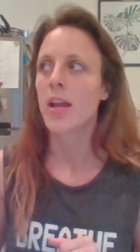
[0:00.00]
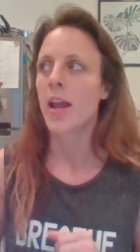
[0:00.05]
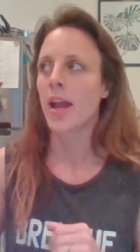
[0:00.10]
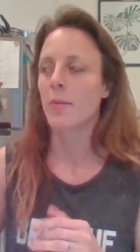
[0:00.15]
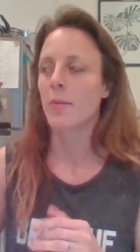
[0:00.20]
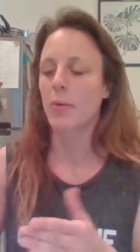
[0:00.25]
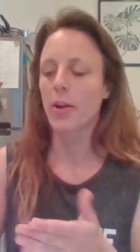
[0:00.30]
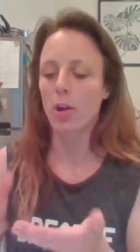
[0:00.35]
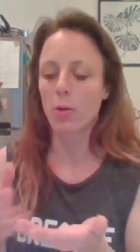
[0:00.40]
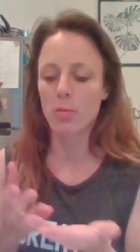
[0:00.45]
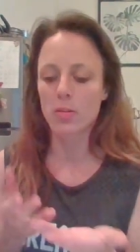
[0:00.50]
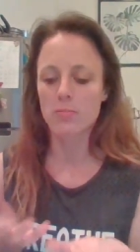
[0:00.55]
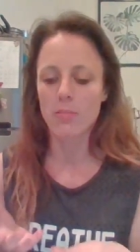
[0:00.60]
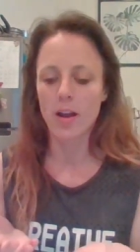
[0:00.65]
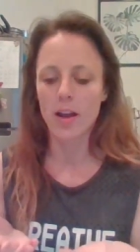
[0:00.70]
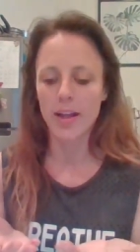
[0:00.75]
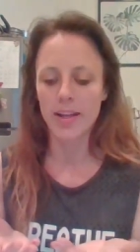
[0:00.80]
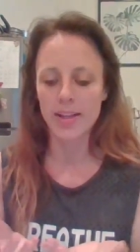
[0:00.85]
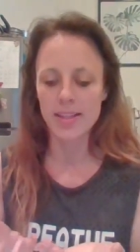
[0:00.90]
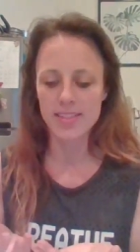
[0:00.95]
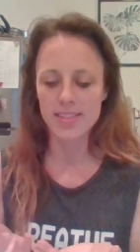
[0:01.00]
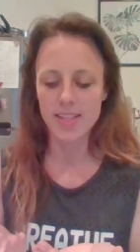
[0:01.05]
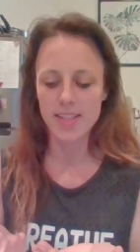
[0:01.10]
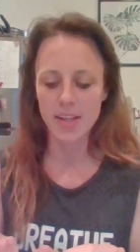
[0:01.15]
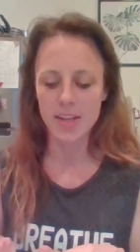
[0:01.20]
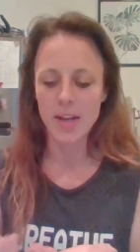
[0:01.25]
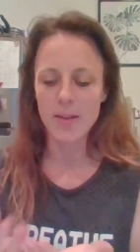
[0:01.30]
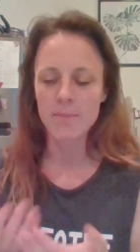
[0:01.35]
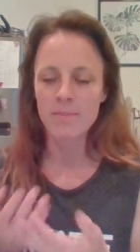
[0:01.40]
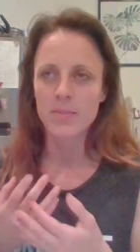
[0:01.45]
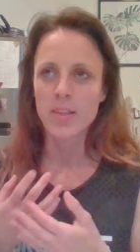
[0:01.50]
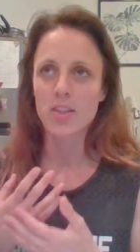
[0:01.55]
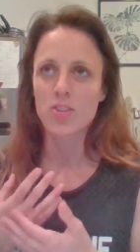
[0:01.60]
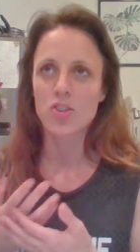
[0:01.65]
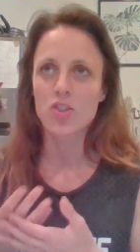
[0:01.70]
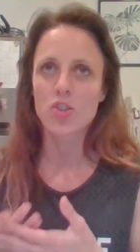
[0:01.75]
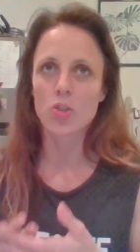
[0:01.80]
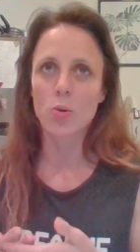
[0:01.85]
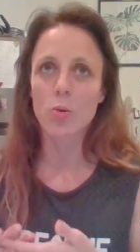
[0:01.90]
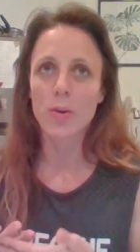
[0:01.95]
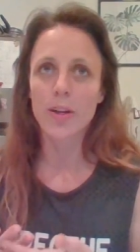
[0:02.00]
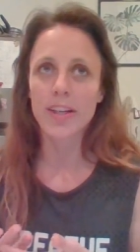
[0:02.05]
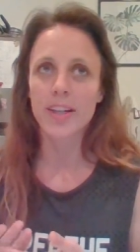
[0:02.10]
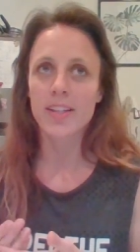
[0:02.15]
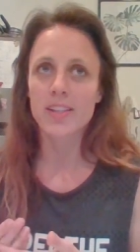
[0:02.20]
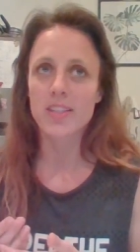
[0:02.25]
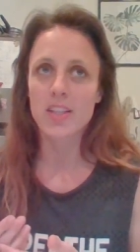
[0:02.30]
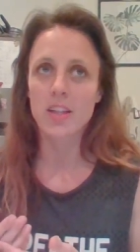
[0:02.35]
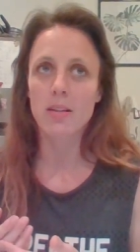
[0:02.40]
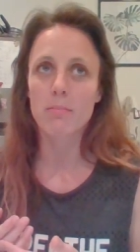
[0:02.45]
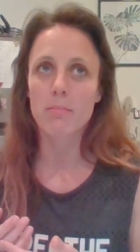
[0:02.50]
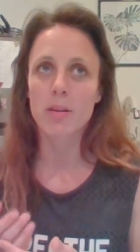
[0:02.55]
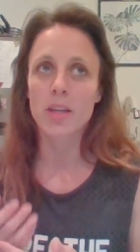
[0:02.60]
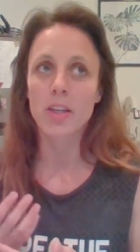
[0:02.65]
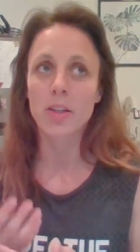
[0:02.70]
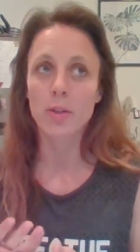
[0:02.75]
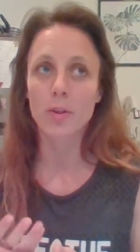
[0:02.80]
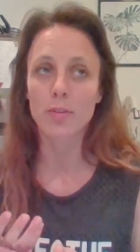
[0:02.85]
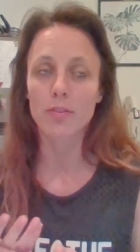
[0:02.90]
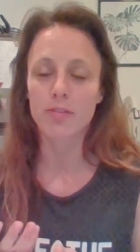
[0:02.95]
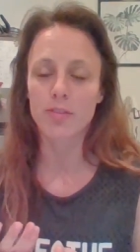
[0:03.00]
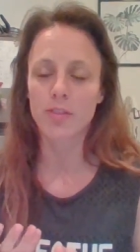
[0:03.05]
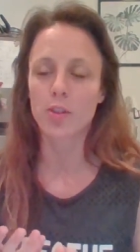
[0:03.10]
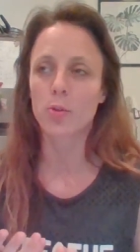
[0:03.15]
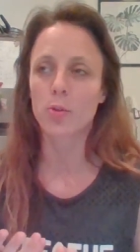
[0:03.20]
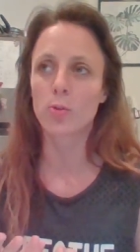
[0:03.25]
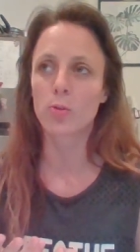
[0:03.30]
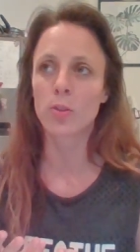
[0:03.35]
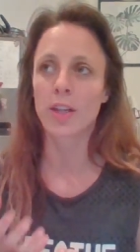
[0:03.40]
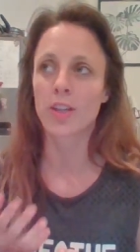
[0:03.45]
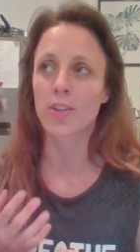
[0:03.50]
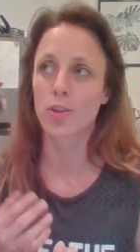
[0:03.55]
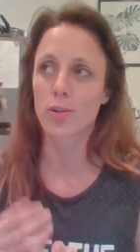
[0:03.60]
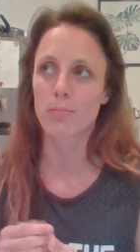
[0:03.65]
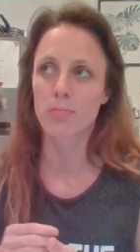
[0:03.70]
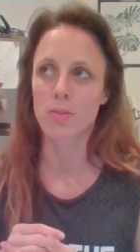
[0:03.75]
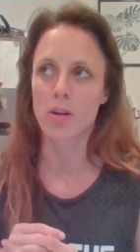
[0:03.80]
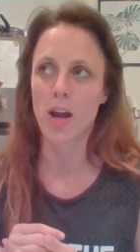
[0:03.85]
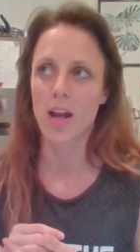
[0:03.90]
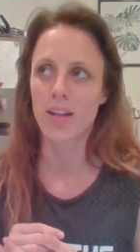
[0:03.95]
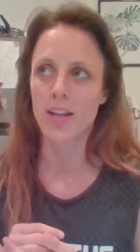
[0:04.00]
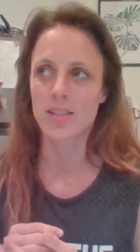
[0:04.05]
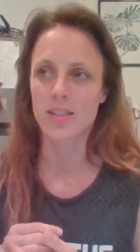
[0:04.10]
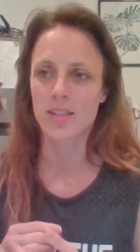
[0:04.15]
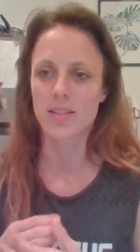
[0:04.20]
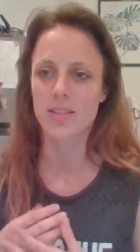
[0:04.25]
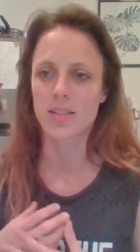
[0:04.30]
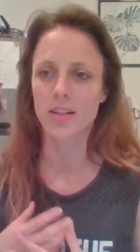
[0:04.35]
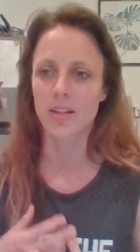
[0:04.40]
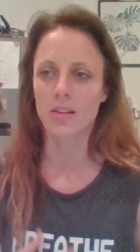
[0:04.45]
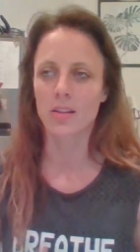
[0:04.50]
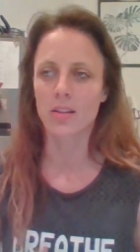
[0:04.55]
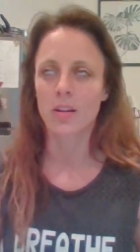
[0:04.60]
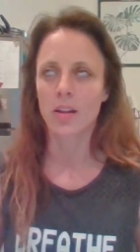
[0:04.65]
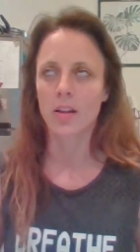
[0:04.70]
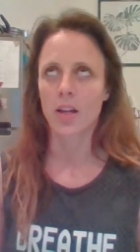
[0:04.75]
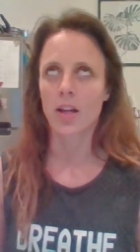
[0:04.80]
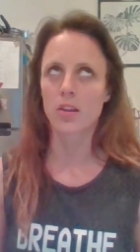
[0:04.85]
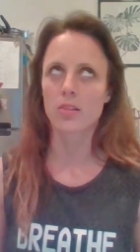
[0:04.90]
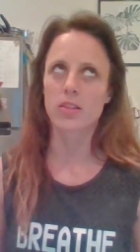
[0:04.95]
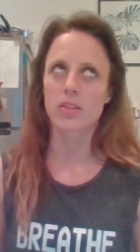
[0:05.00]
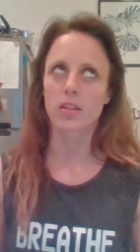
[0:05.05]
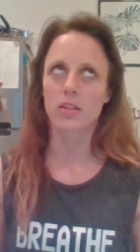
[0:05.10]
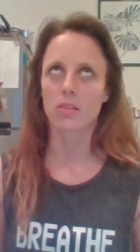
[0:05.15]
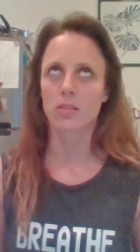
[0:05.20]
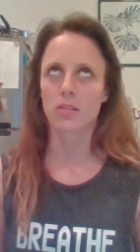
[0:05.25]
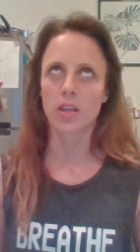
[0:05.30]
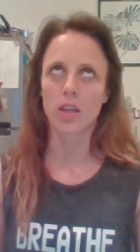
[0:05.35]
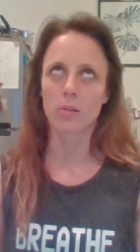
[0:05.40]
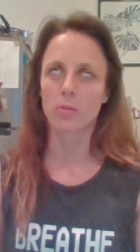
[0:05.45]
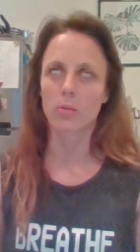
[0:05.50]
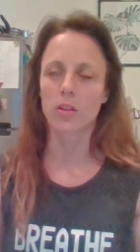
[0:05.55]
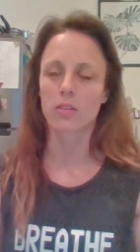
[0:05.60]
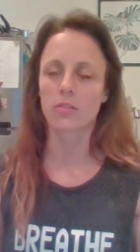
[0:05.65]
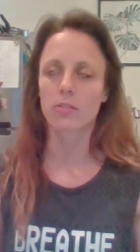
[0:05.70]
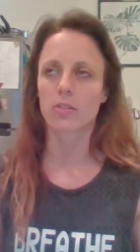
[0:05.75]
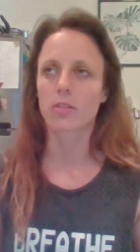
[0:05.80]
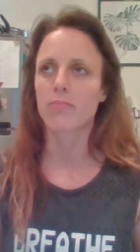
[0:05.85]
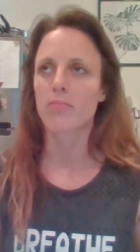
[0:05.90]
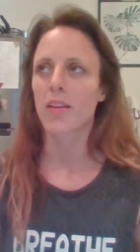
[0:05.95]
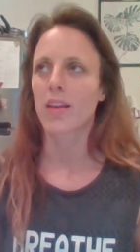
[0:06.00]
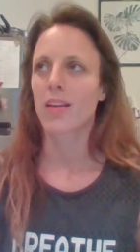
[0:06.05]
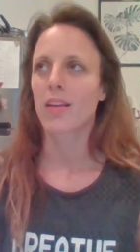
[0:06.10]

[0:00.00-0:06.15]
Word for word: and when i opened mine it said that joy is going to be your fuel and your prize this year and i was like okay whatever